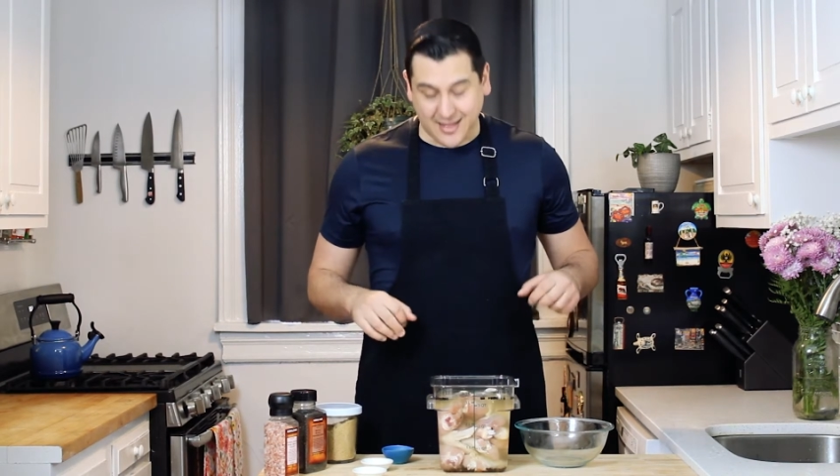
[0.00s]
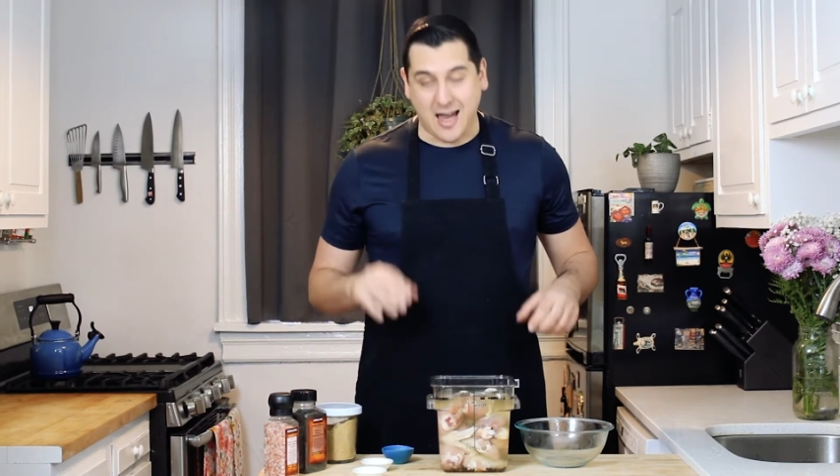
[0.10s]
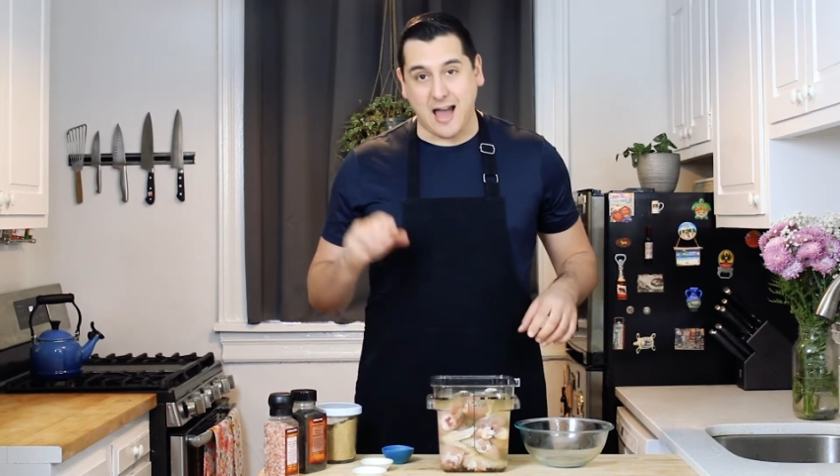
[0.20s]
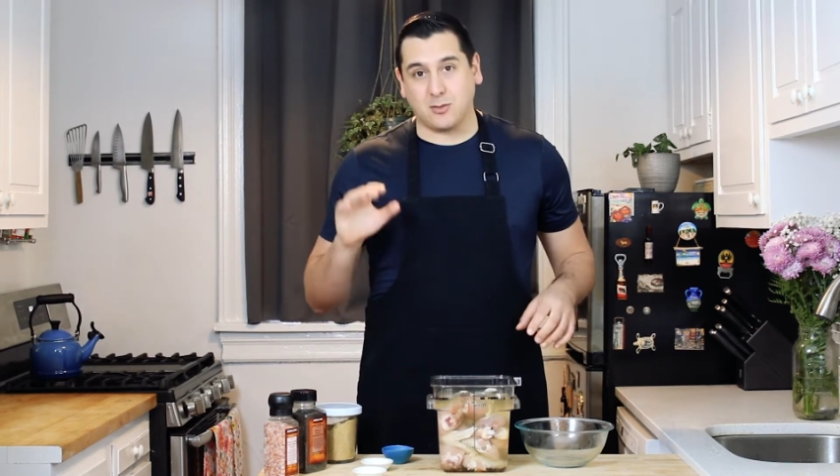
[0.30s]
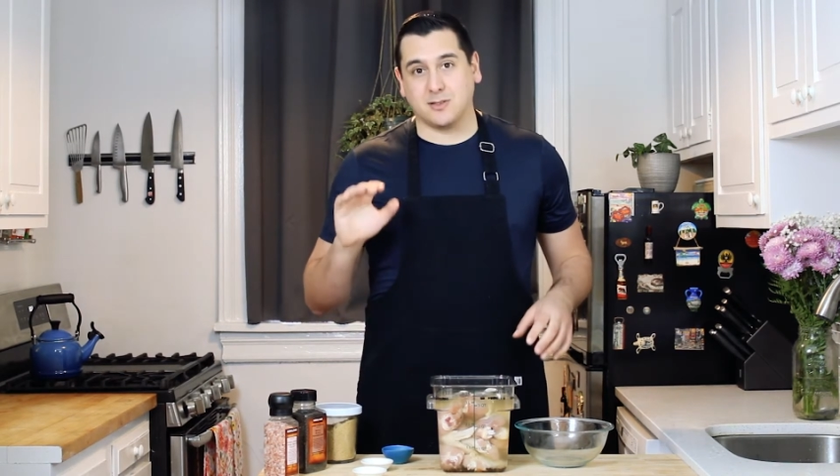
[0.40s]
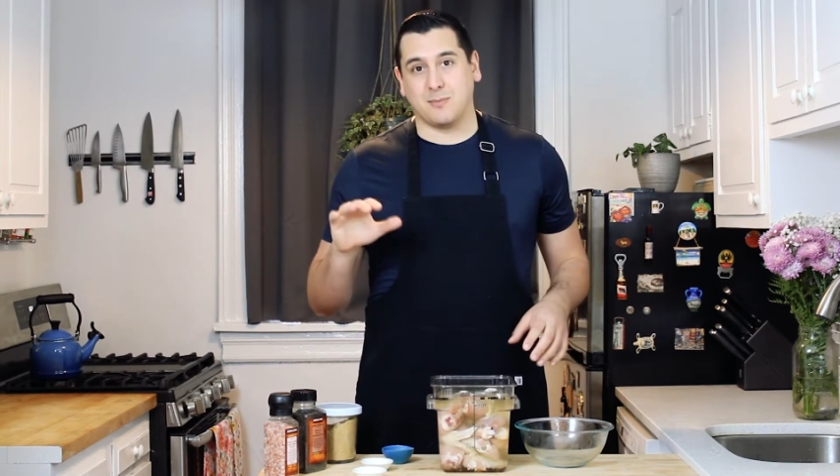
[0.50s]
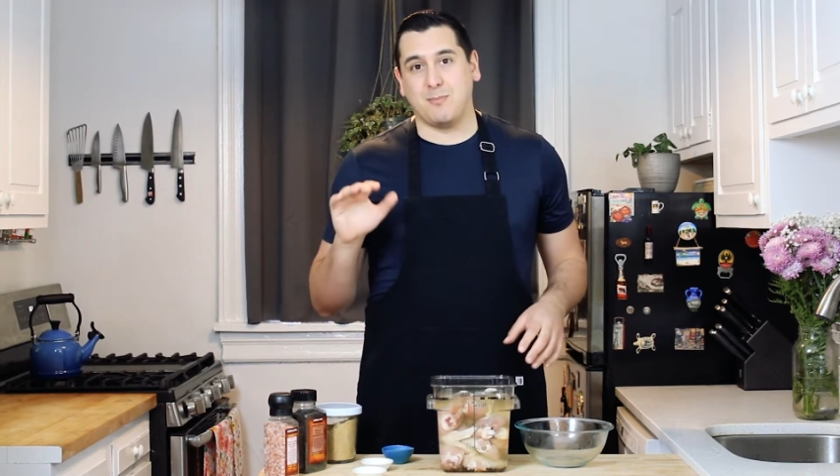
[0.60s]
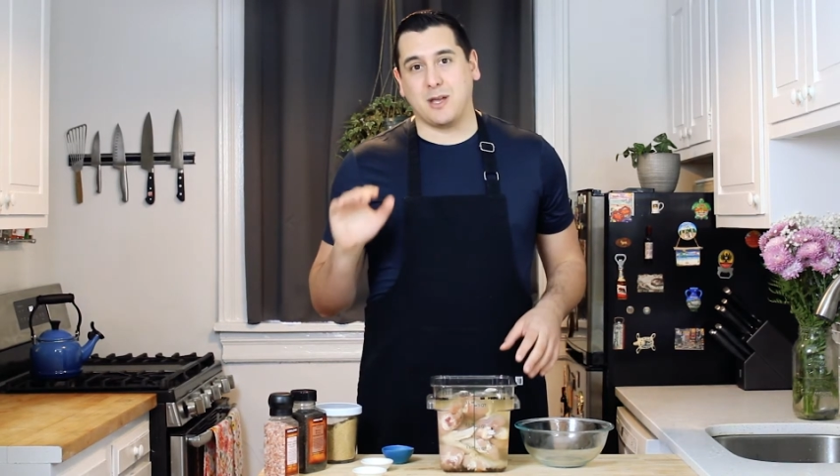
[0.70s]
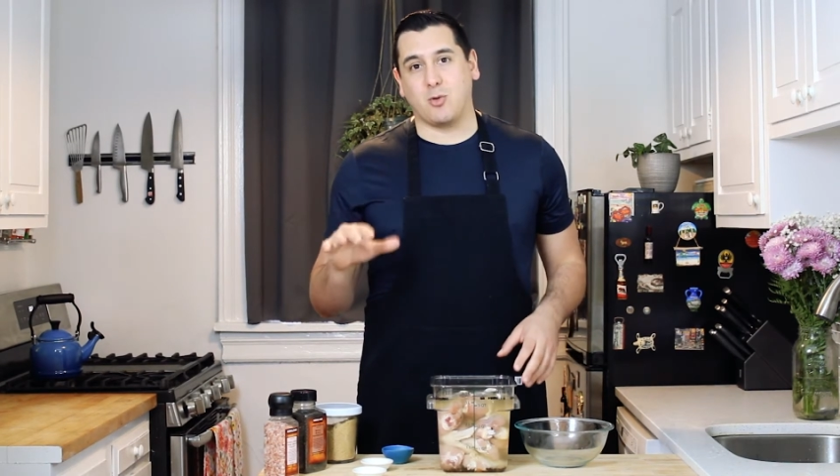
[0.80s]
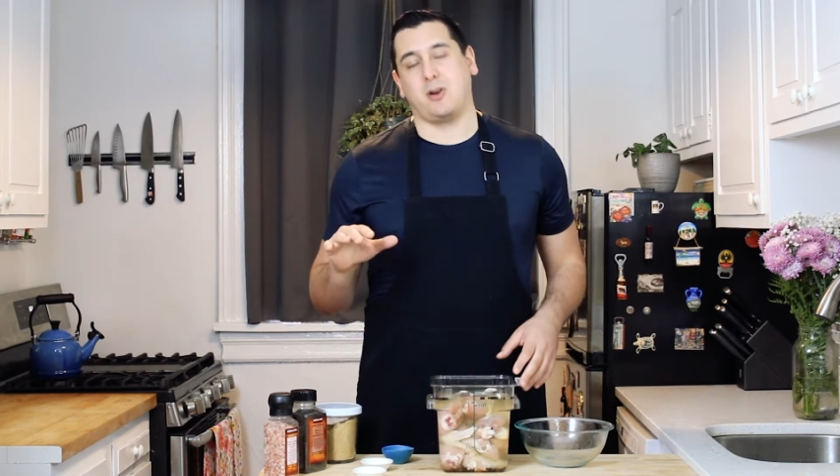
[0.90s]
That was a
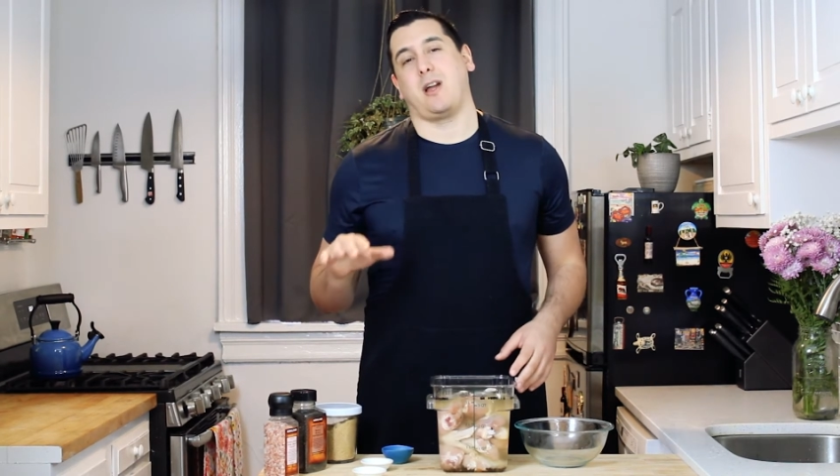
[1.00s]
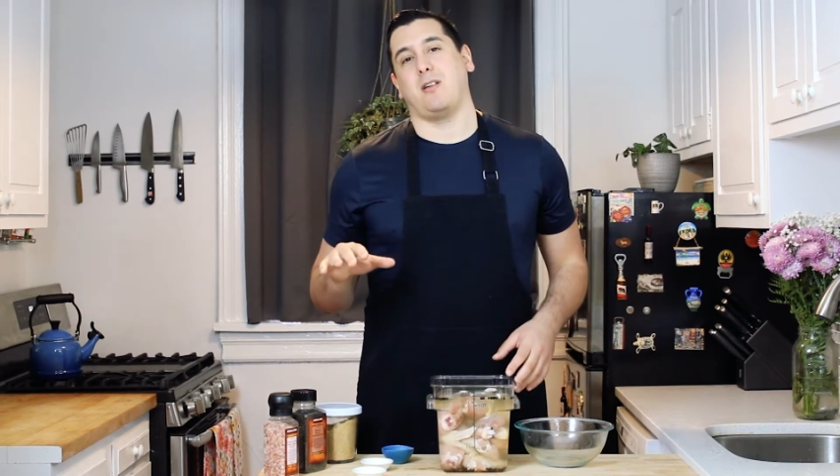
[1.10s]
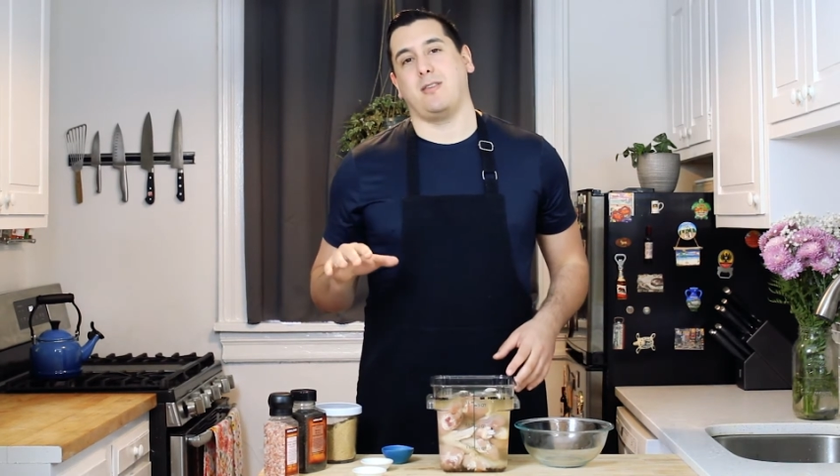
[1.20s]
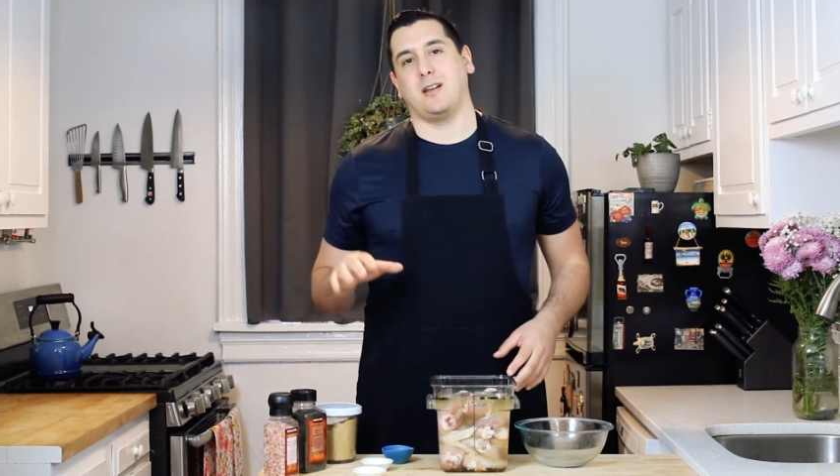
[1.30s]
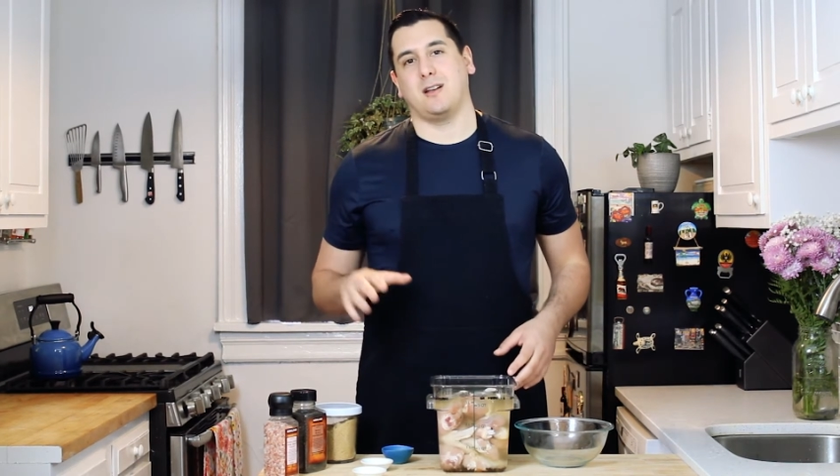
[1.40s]
big workout right there.